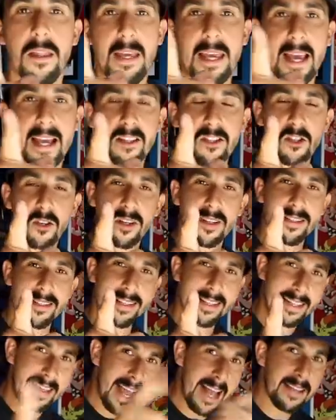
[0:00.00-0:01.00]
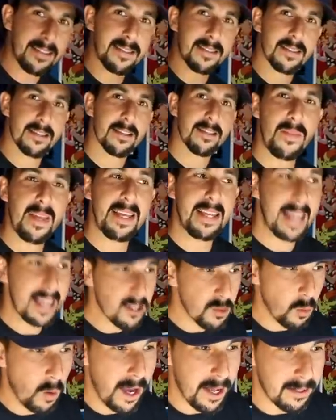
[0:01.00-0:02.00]
the answer is yes, then
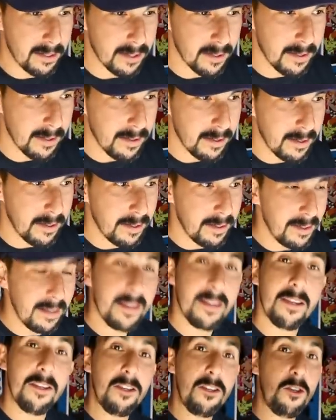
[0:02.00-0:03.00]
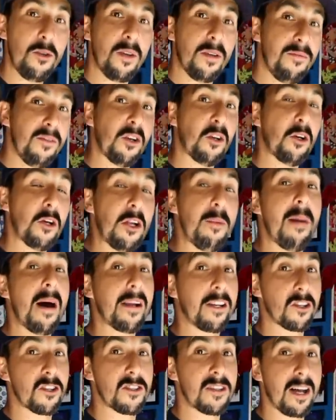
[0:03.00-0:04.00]
guess what? you can feel good
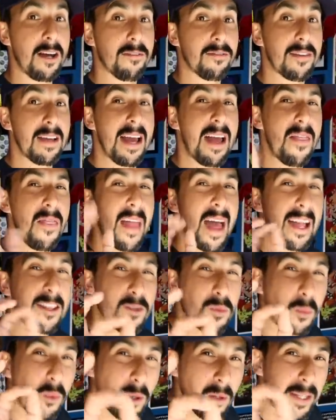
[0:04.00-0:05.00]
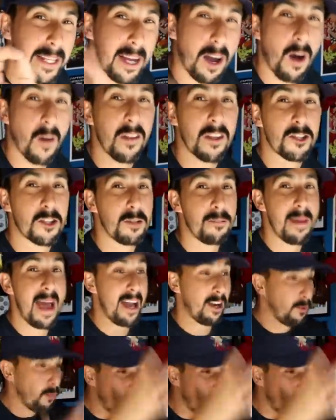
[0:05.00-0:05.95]
about yourself. And that's really all that should matter.